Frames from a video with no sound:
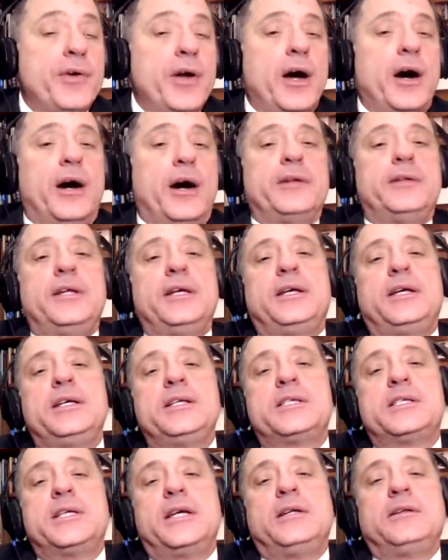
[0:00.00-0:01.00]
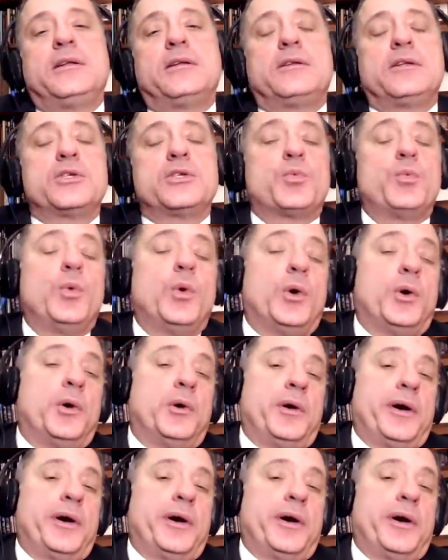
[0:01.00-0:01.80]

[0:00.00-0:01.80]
I think he's seen that this war